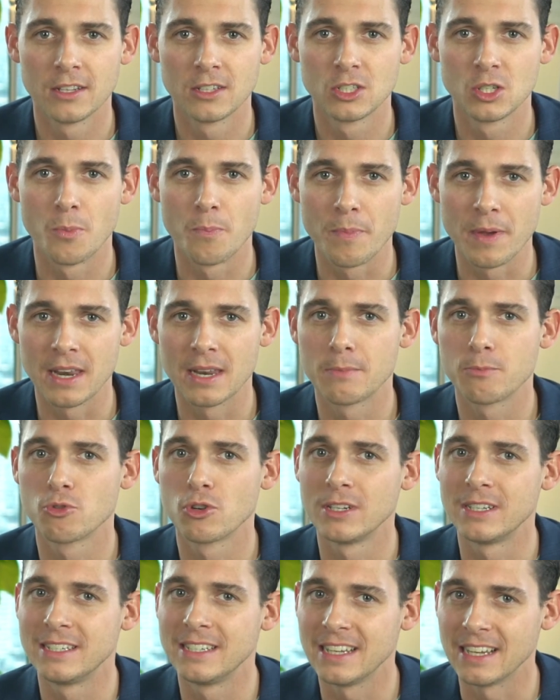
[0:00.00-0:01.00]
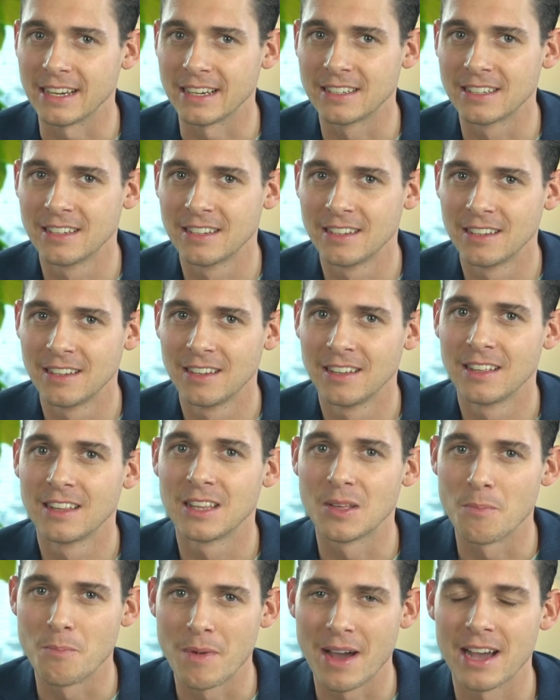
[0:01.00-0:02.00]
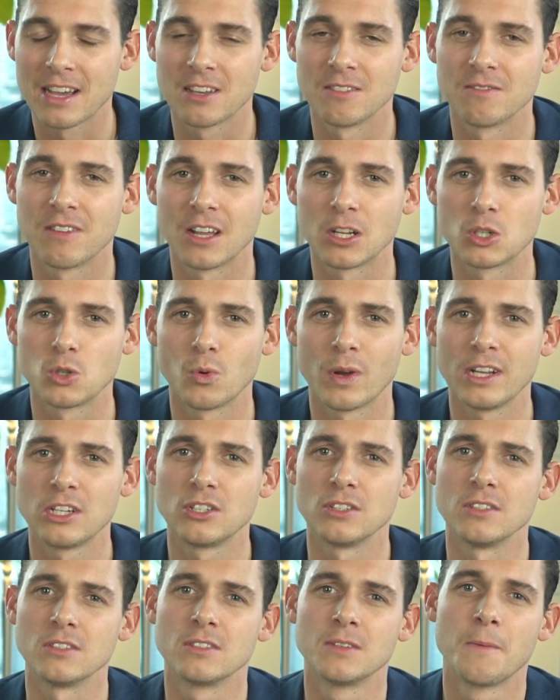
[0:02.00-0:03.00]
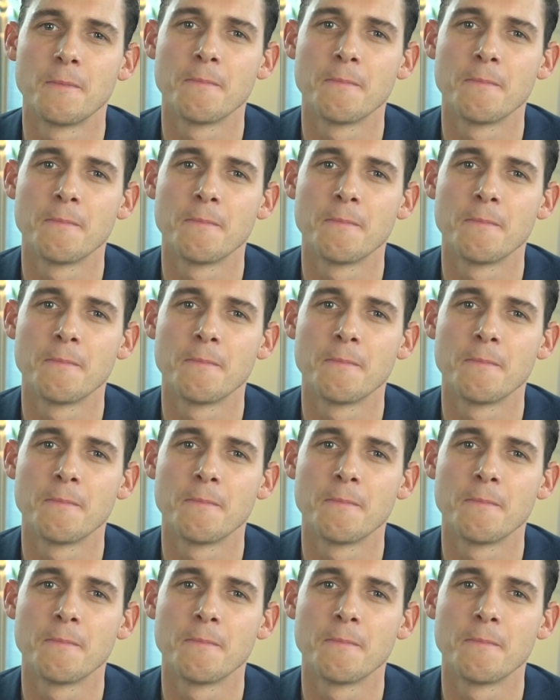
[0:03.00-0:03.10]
to better predict the market fluctuations.